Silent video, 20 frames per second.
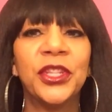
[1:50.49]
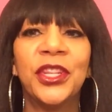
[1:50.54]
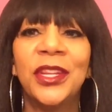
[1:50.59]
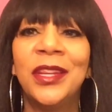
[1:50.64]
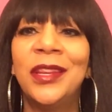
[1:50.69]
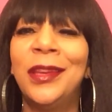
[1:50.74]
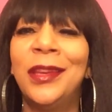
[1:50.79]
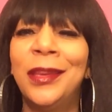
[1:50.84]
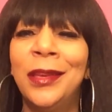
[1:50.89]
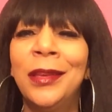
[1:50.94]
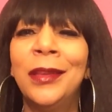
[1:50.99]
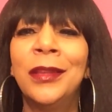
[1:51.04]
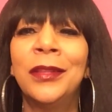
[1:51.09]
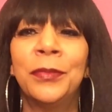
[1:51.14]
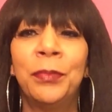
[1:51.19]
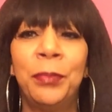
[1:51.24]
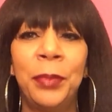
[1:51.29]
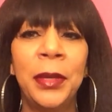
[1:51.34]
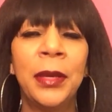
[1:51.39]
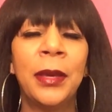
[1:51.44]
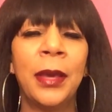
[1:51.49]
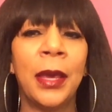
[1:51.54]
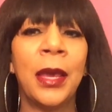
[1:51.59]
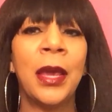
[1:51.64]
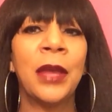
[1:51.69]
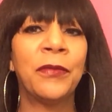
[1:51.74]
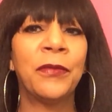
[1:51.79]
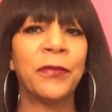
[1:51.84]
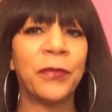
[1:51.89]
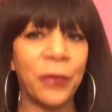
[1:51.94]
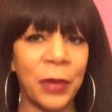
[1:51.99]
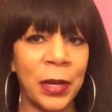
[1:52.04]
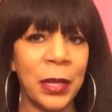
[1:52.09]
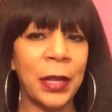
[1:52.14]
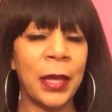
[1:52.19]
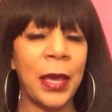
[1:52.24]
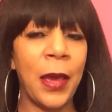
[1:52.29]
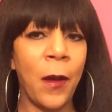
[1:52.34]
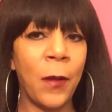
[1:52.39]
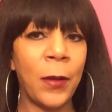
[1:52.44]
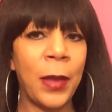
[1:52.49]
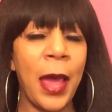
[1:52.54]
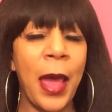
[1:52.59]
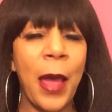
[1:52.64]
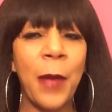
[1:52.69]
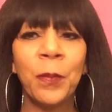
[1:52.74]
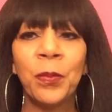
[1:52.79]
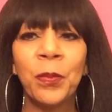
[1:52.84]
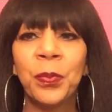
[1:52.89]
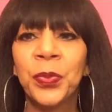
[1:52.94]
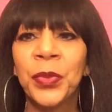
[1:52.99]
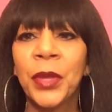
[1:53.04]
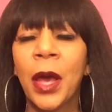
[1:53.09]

She is big head friendly, okay?